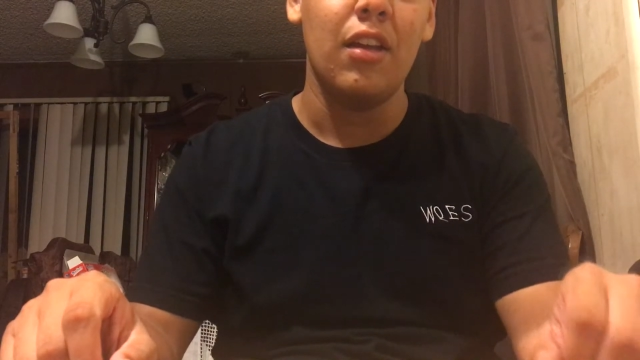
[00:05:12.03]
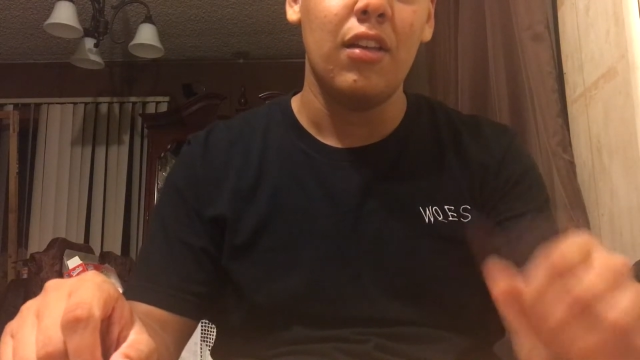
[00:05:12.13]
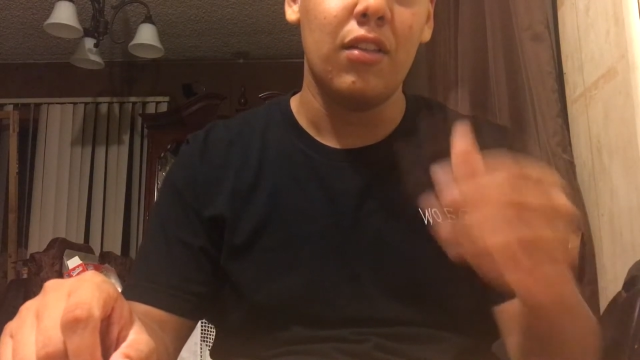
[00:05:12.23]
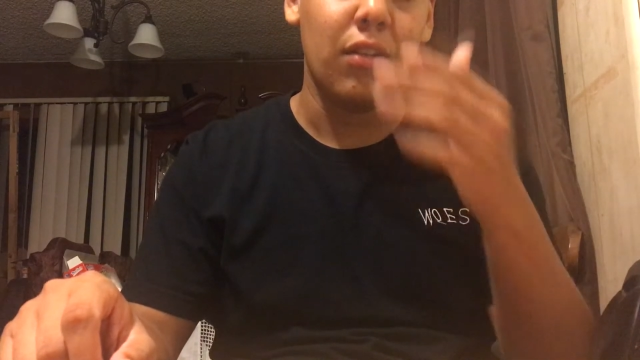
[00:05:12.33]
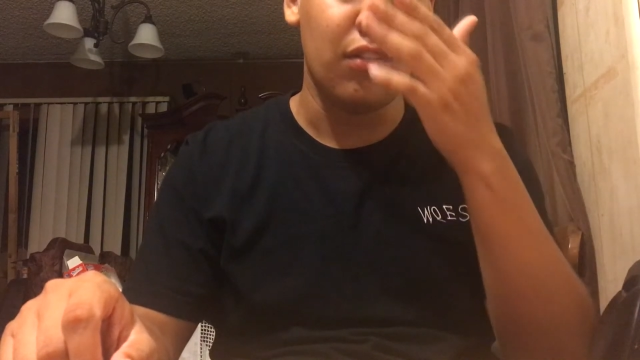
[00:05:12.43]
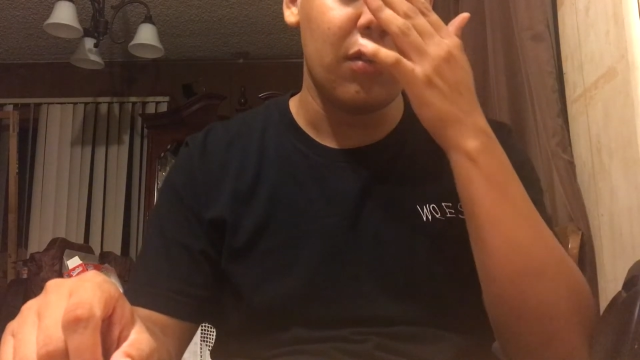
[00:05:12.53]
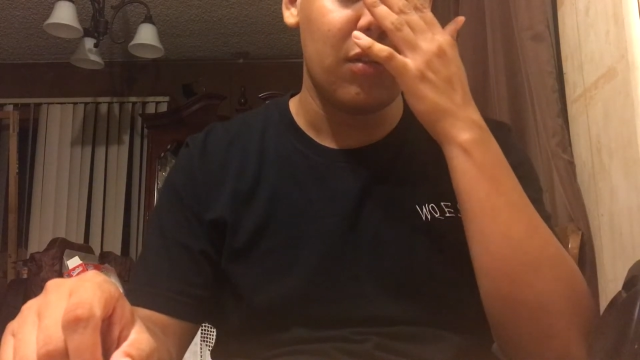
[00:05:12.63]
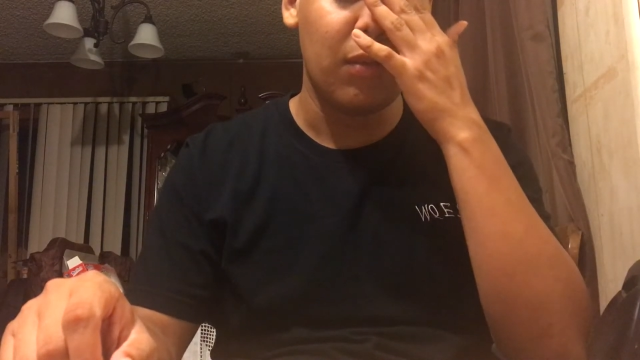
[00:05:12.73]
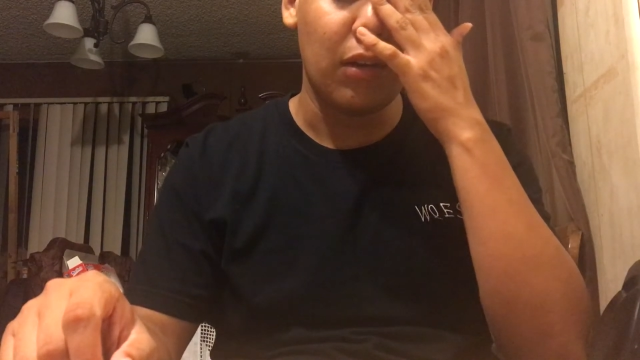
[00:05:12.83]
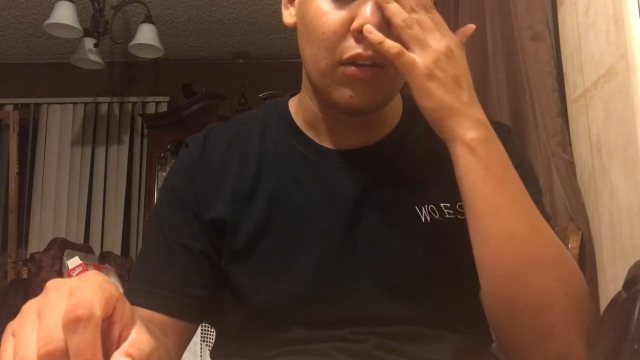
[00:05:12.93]
So it's
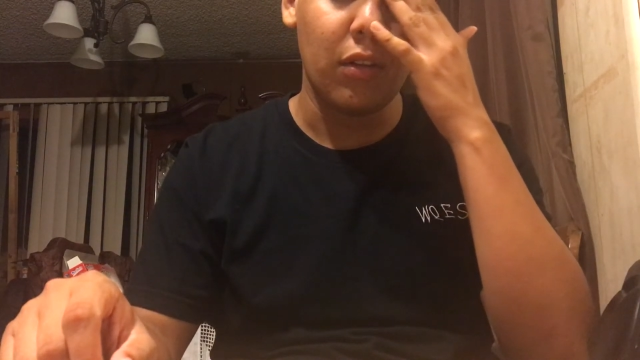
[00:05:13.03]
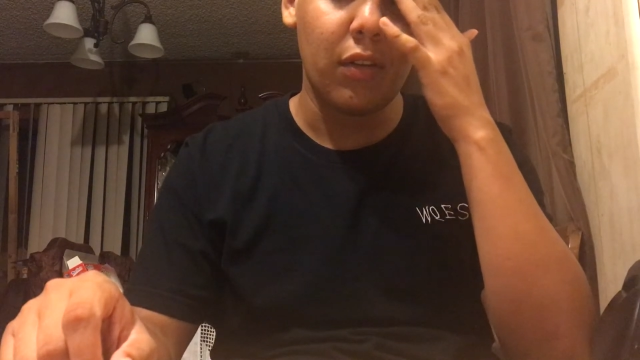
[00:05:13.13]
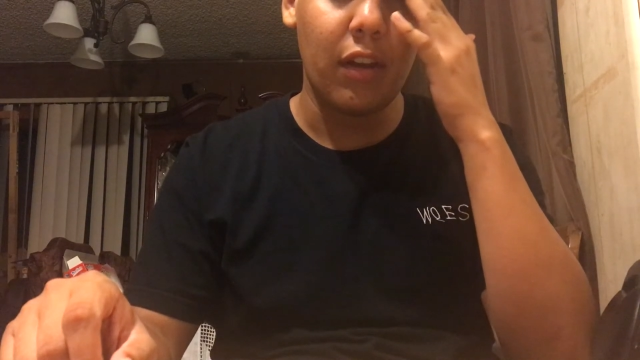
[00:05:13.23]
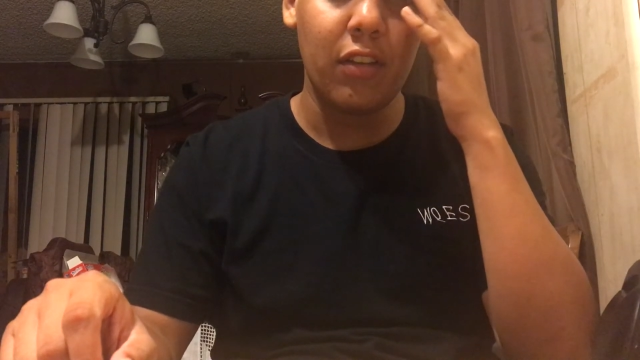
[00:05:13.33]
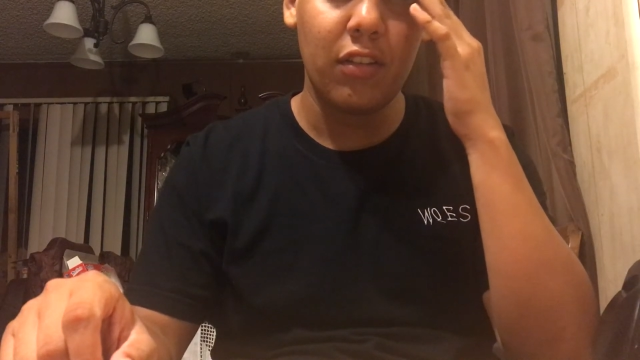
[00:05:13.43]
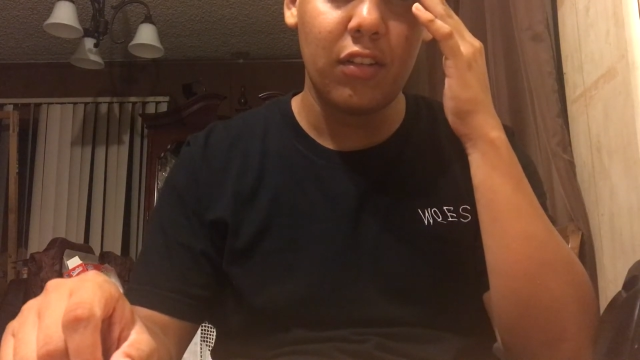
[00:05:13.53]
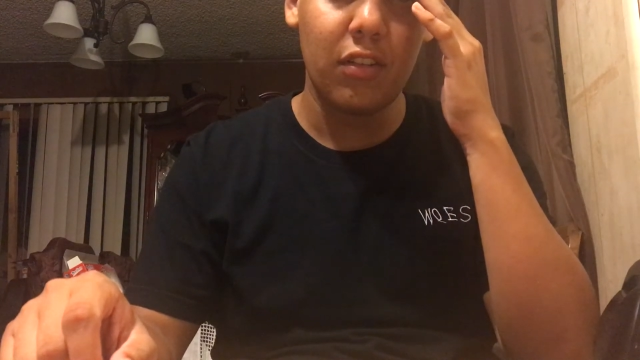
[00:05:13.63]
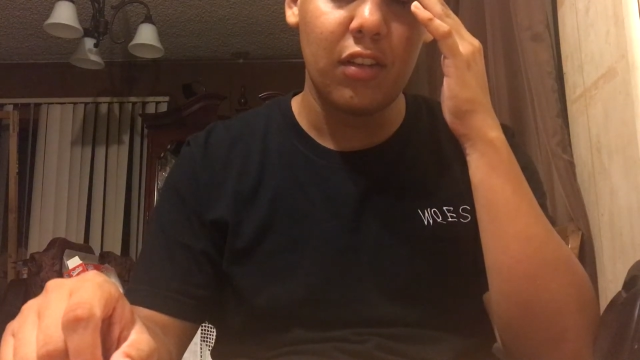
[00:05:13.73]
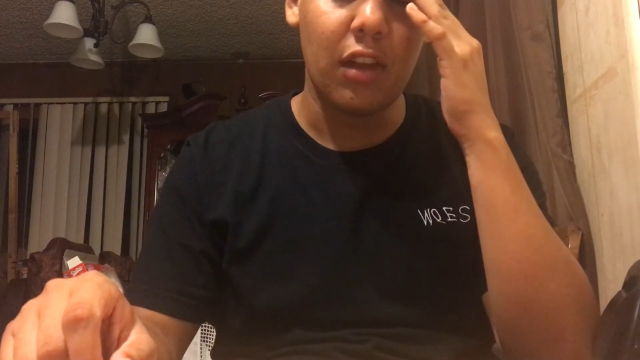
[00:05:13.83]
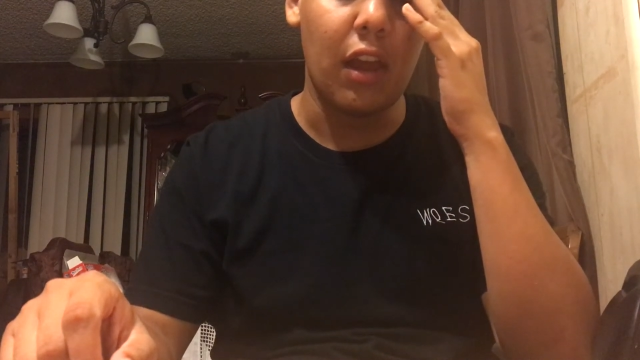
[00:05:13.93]
been Golden Kreations,
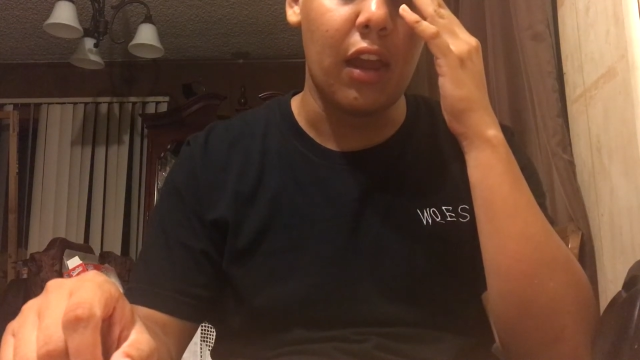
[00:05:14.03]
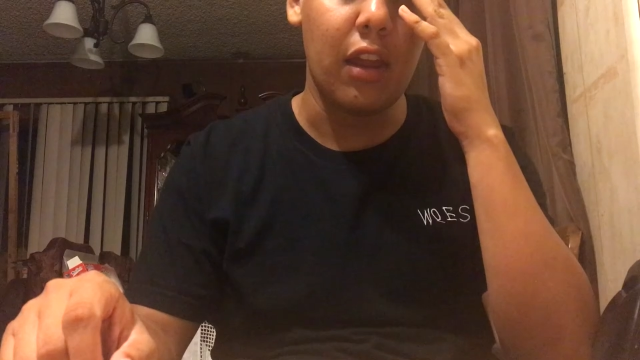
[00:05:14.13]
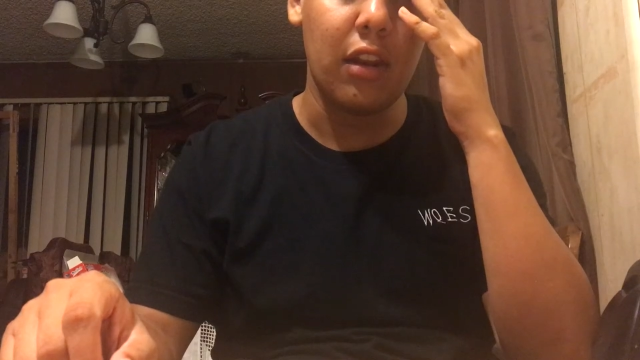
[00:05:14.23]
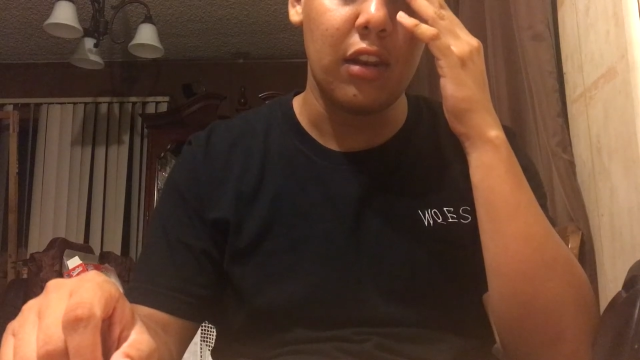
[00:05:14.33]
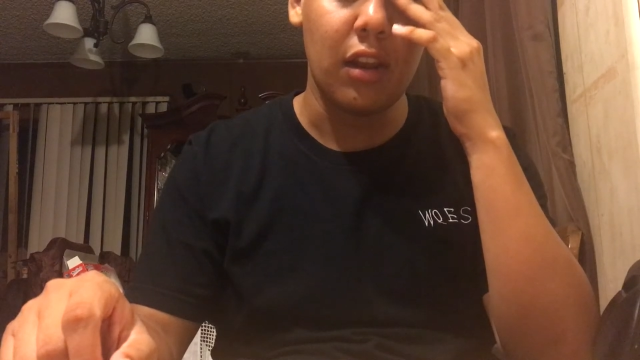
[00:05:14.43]
and